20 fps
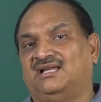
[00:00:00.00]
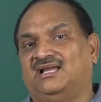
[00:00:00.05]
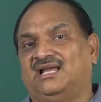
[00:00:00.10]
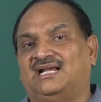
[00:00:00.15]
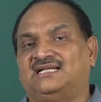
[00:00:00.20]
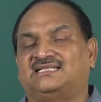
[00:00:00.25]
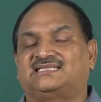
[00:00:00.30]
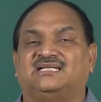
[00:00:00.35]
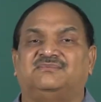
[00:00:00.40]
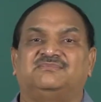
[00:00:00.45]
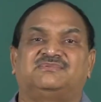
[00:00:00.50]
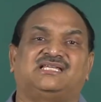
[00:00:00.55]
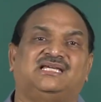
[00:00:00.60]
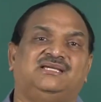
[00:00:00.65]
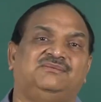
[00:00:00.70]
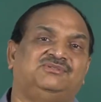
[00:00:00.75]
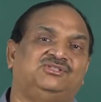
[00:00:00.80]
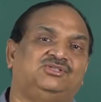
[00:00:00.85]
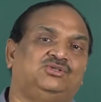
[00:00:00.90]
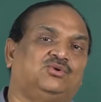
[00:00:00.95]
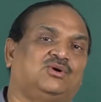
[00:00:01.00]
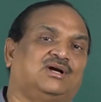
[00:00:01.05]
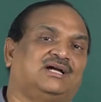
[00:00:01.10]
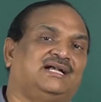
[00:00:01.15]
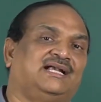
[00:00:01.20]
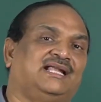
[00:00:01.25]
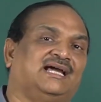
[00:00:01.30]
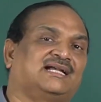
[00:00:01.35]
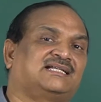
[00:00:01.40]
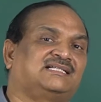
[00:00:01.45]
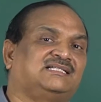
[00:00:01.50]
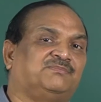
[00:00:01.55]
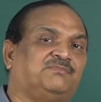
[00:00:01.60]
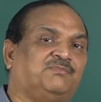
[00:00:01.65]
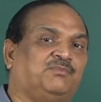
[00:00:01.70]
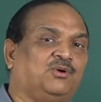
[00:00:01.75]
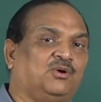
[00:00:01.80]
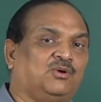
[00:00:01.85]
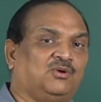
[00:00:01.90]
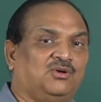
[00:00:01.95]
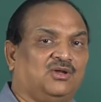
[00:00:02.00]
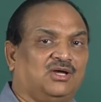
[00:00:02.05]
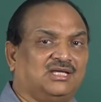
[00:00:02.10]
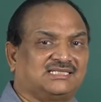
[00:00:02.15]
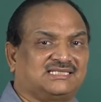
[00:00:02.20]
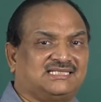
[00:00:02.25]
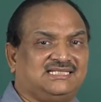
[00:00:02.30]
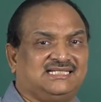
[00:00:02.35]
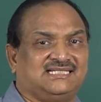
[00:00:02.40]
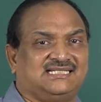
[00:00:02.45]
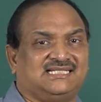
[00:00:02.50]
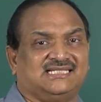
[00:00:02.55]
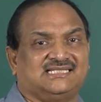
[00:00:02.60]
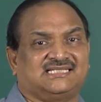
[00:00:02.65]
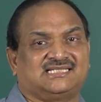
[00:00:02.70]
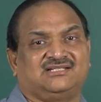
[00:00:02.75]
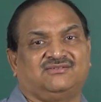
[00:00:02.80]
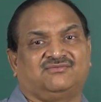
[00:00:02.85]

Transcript: And sometimes you conduct a prognostic test,